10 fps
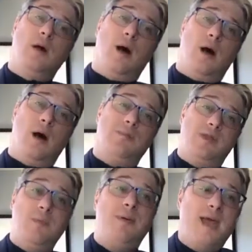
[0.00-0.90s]

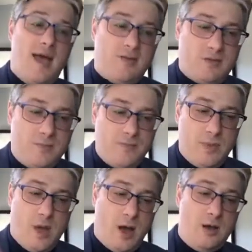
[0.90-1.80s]
TPS,
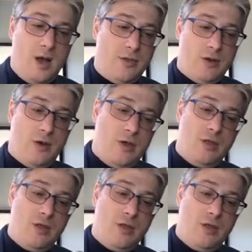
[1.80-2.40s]
another